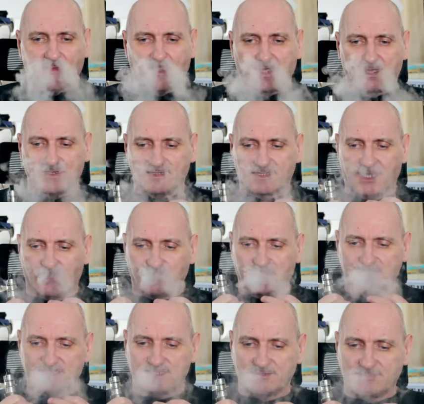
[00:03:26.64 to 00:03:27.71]
Now
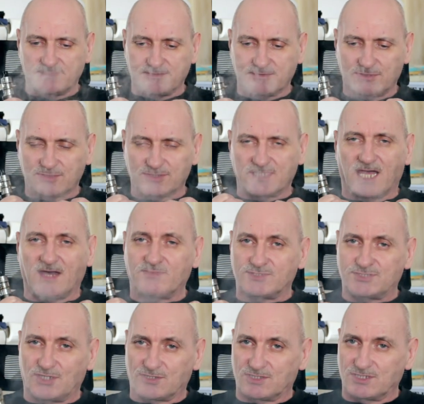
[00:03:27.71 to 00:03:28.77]
this doesn't have a
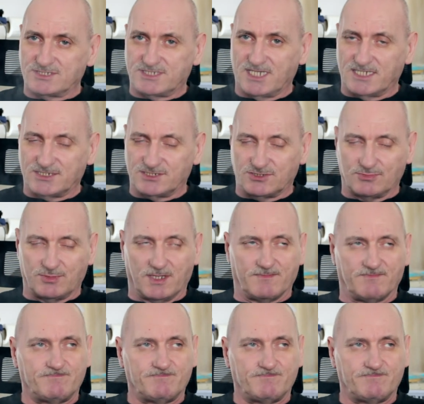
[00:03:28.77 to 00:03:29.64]
chocolate taste to it.